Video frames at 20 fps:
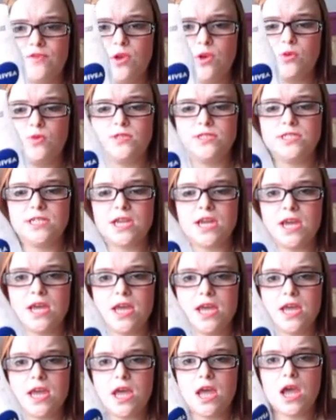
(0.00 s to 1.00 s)
used it
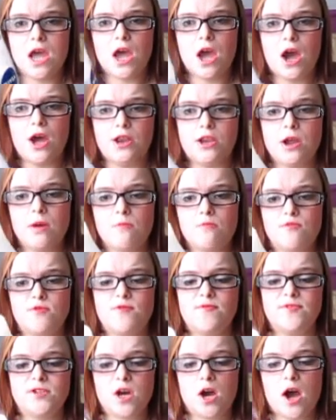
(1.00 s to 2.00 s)
a number
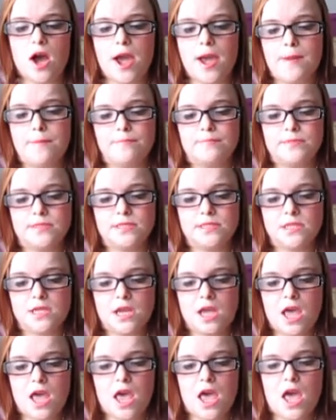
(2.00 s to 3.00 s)
of times
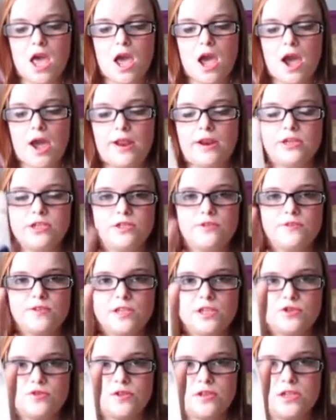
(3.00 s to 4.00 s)
and I just think
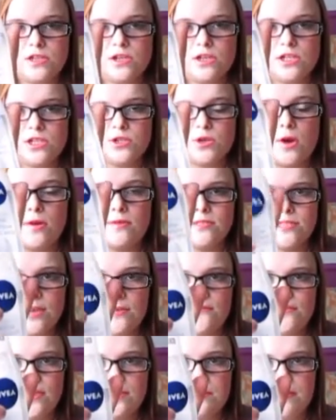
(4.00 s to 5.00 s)
it's really good, so I'll
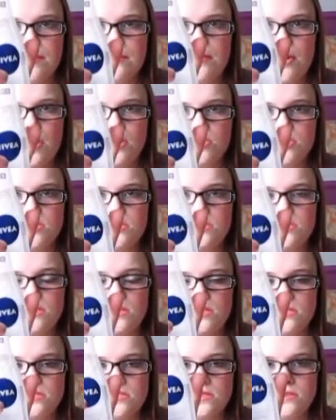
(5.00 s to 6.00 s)
definitely be purchasing
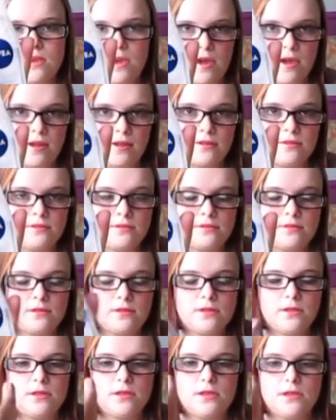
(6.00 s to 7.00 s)
this again.
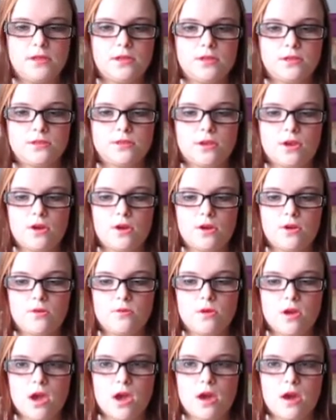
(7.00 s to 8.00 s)
So
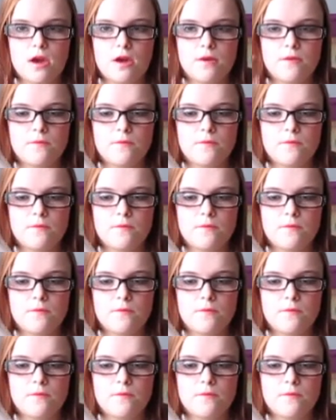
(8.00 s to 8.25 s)
yeah,